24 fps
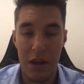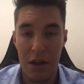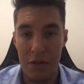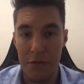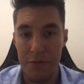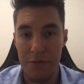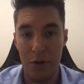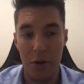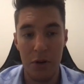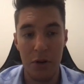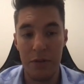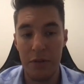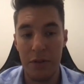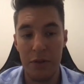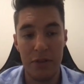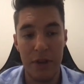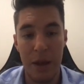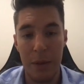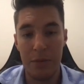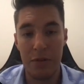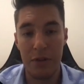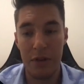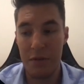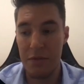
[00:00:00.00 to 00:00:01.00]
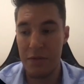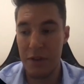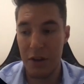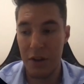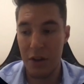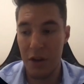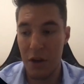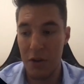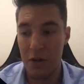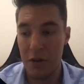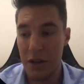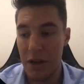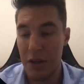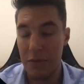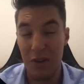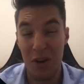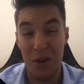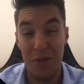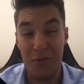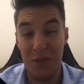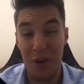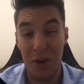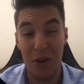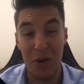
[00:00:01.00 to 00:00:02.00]
Follow the steps in the video. If you
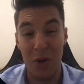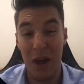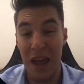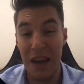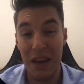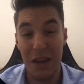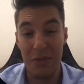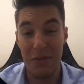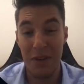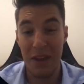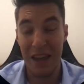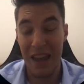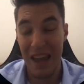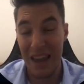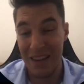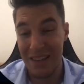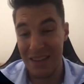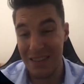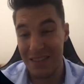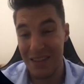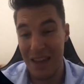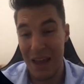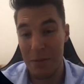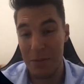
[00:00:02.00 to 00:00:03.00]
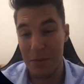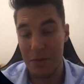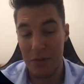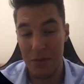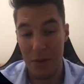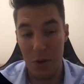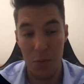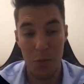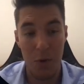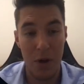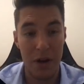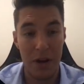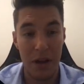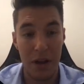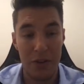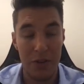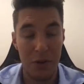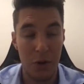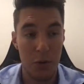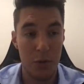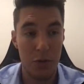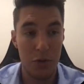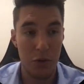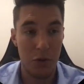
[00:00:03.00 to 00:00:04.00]
don't follow anything except the one I
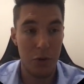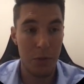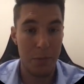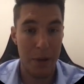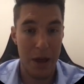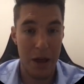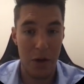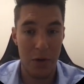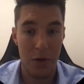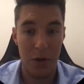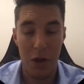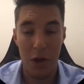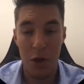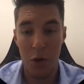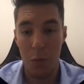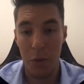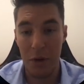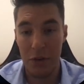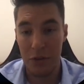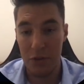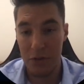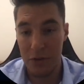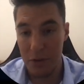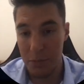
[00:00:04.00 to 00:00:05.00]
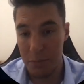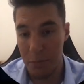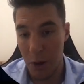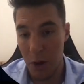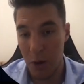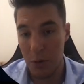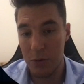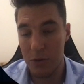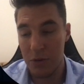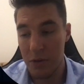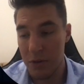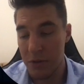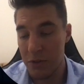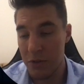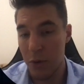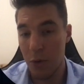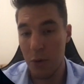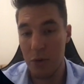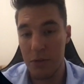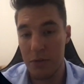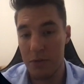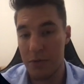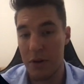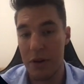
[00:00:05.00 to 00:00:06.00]
told you about, which is to post 2
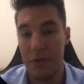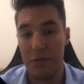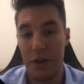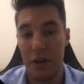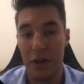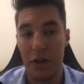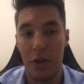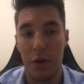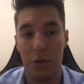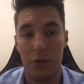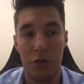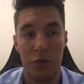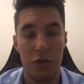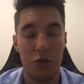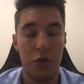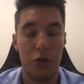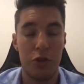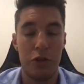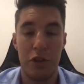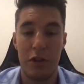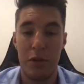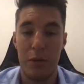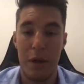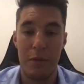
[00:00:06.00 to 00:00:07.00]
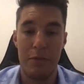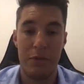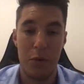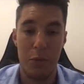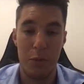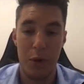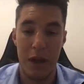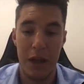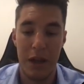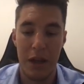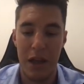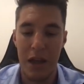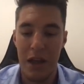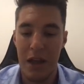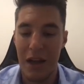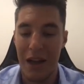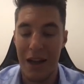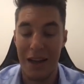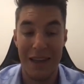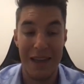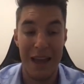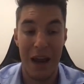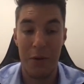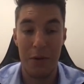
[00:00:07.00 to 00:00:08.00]
to 3 videos on YouTube every week,
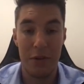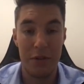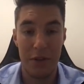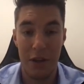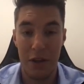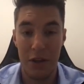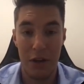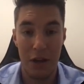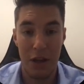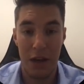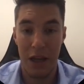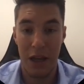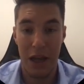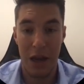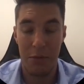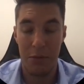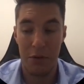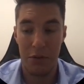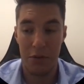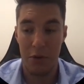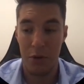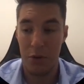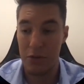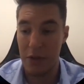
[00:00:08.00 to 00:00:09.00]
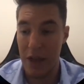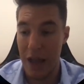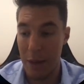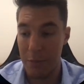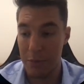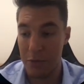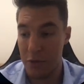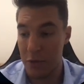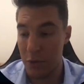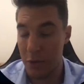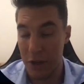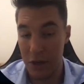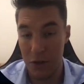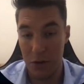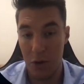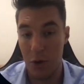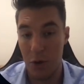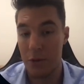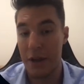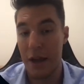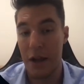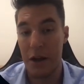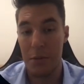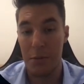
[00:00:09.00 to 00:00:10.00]
I guarantee you're going to get results. Absolutely no
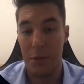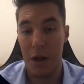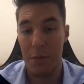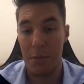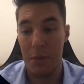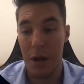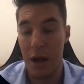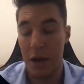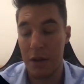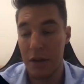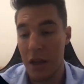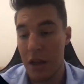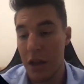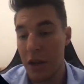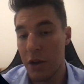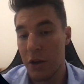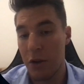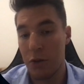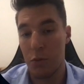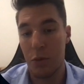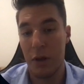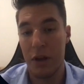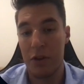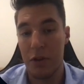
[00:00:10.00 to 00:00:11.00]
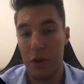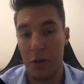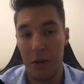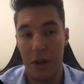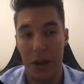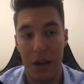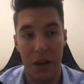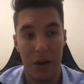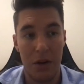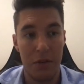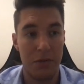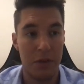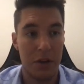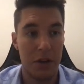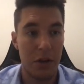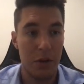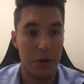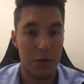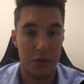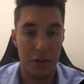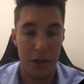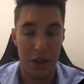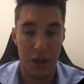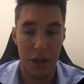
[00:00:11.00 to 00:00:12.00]
doubt in my mind, because we do it here at Video
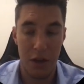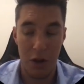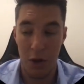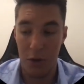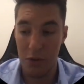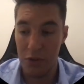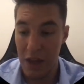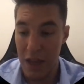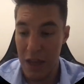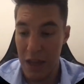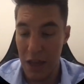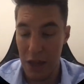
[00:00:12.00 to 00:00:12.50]
CEOs.